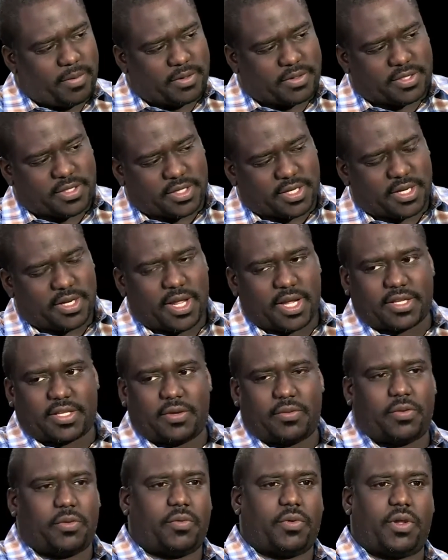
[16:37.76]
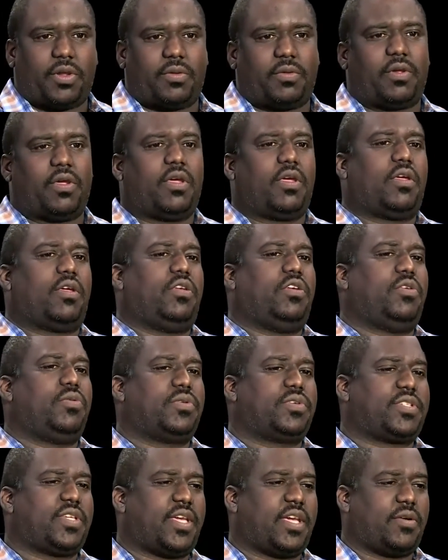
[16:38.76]
to connect it with what you were
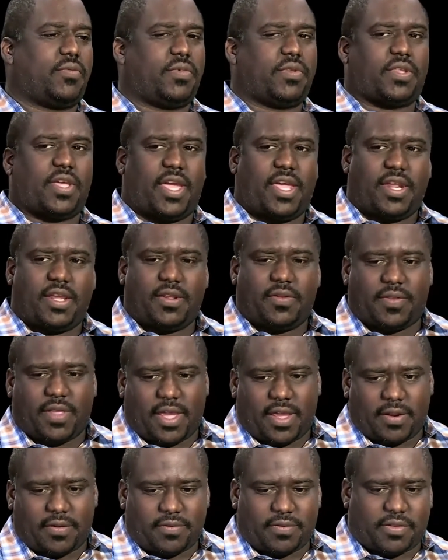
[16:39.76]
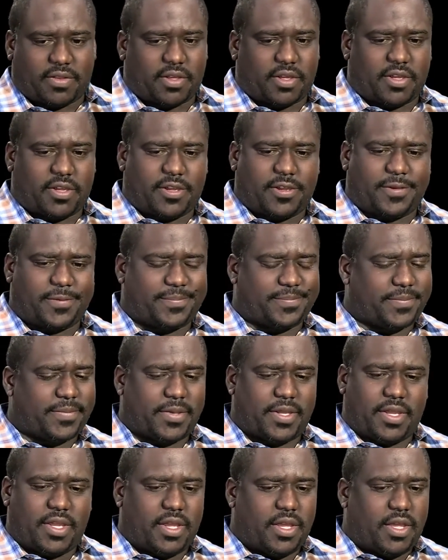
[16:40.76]
saying with Eddie, that
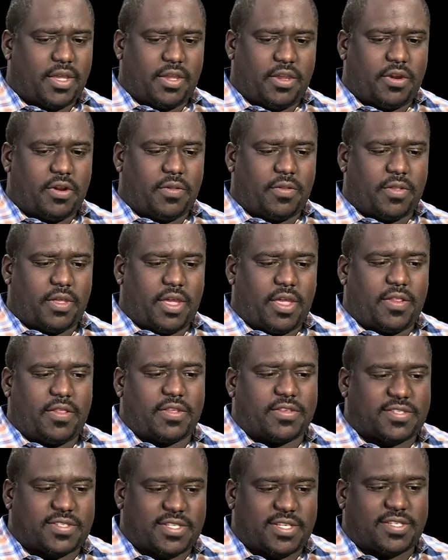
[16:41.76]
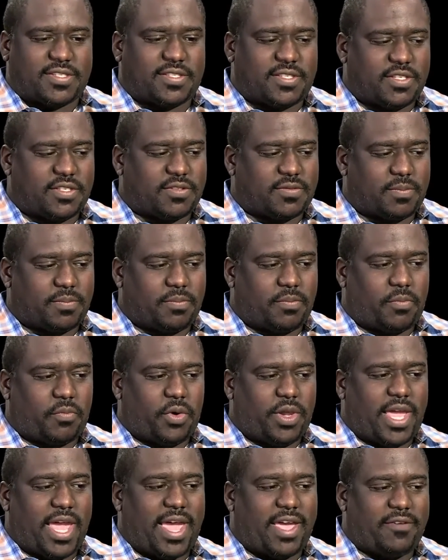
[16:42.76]
in the 60s,
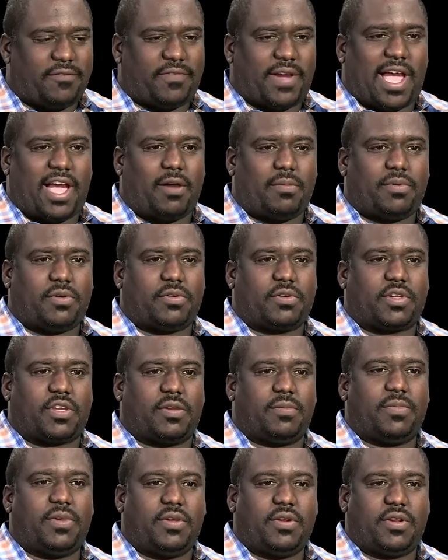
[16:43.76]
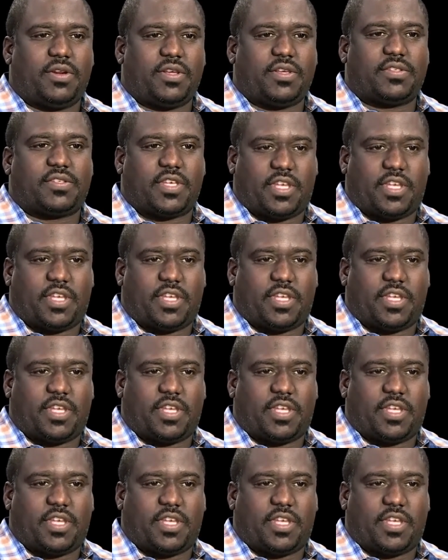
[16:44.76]
we had viable communities.